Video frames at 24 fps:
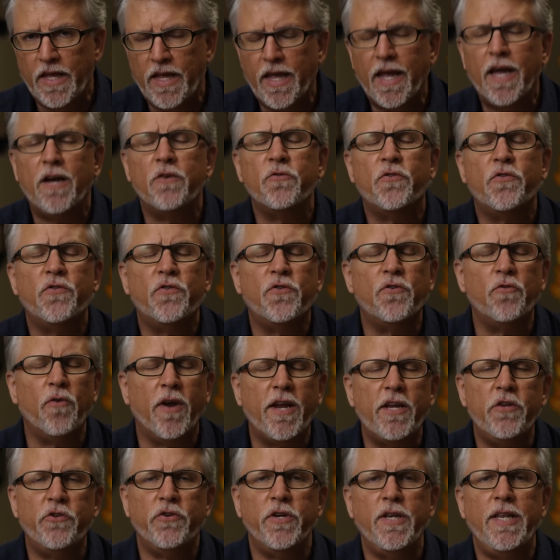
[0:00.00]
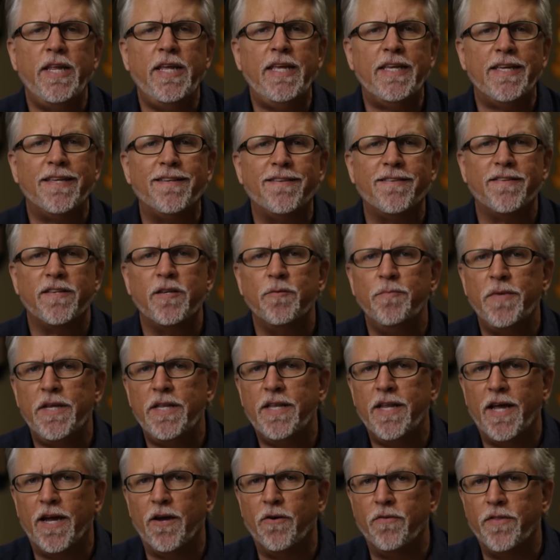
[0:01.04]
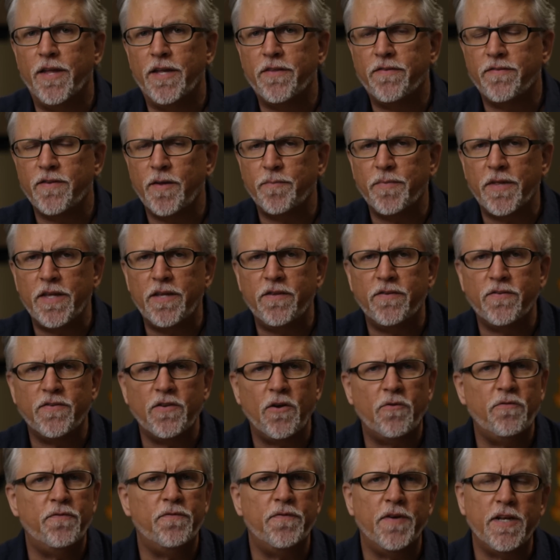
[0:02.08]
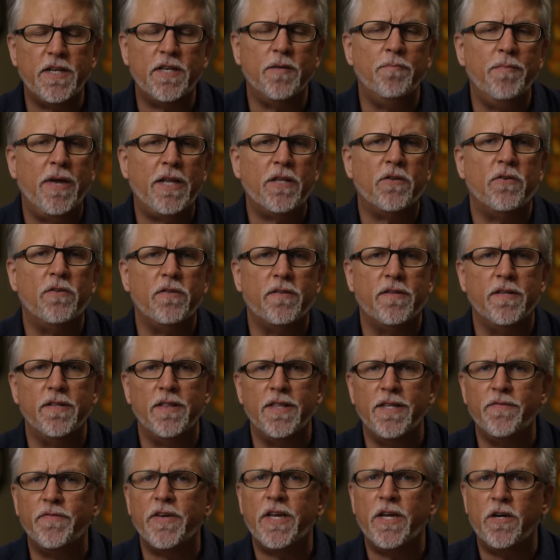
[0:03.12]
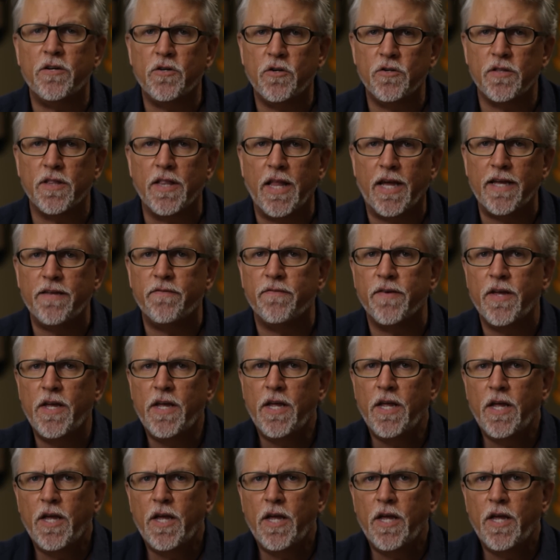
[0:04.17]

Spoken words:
How strange it is to me now that something so fundamental to living a good life